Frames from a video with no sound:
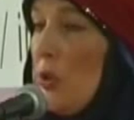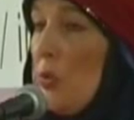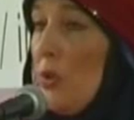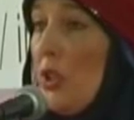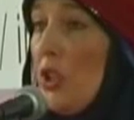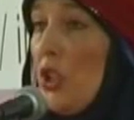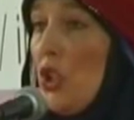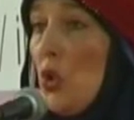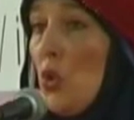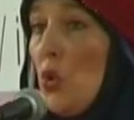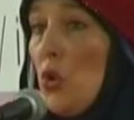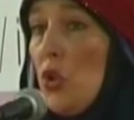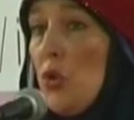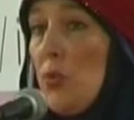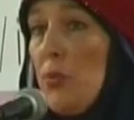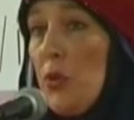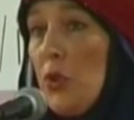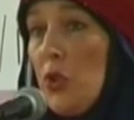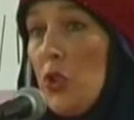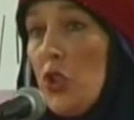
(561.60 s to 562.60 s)
with George
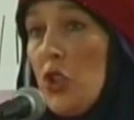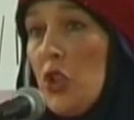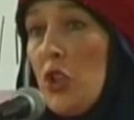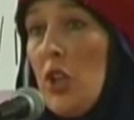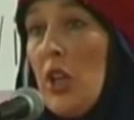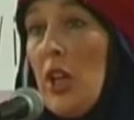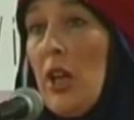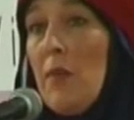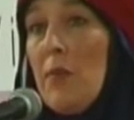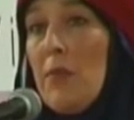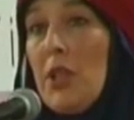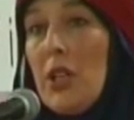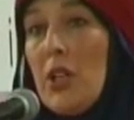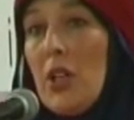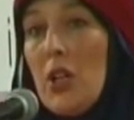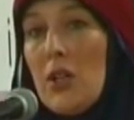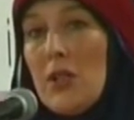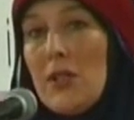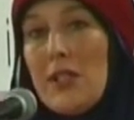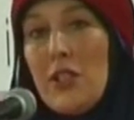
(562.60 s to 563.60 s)
Bush,
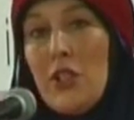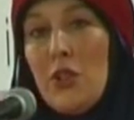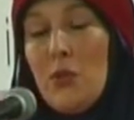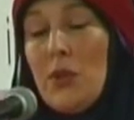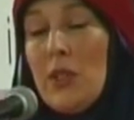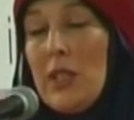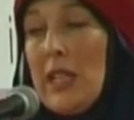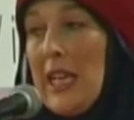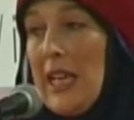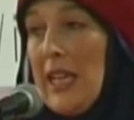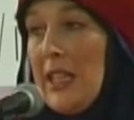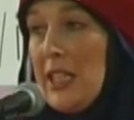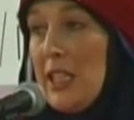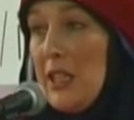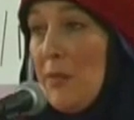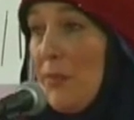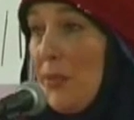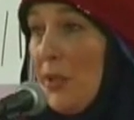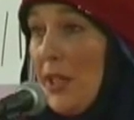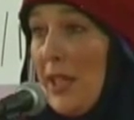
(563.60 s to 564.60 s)
because you will end
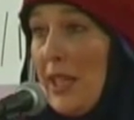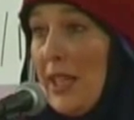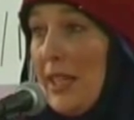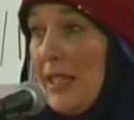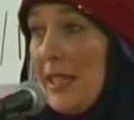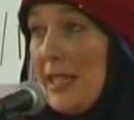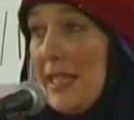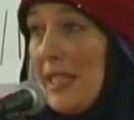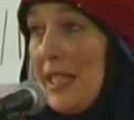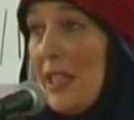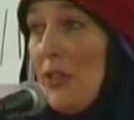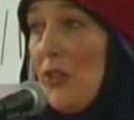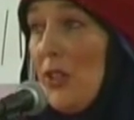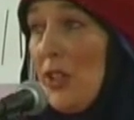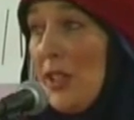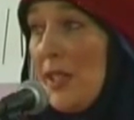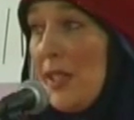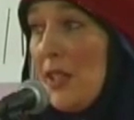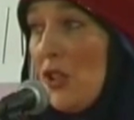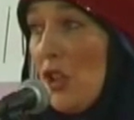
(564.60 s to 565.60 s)
up in
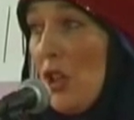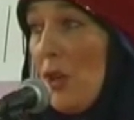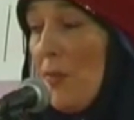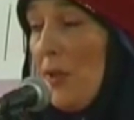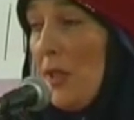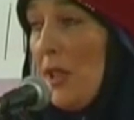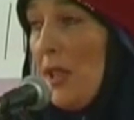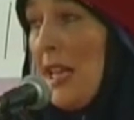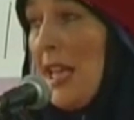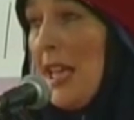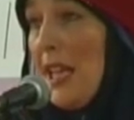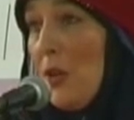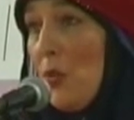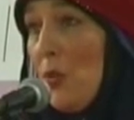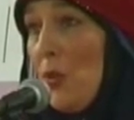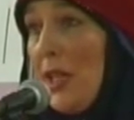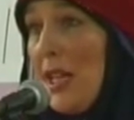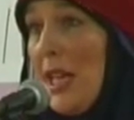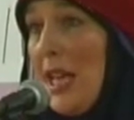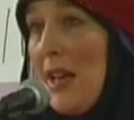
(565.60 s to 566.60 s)
serious trouble like
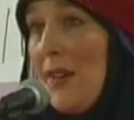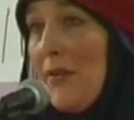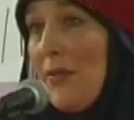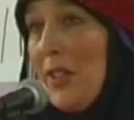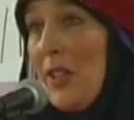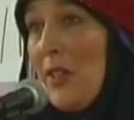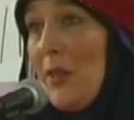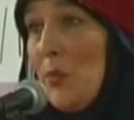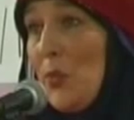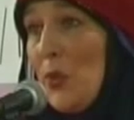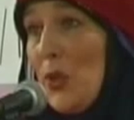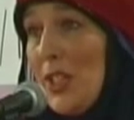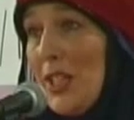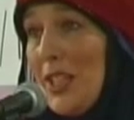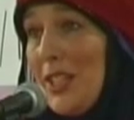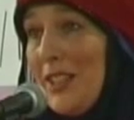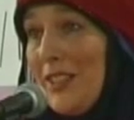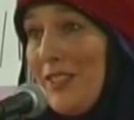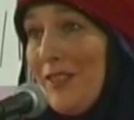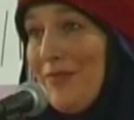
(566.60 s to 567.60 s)
we have in
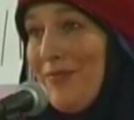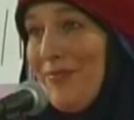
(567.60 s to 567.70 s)
Britain.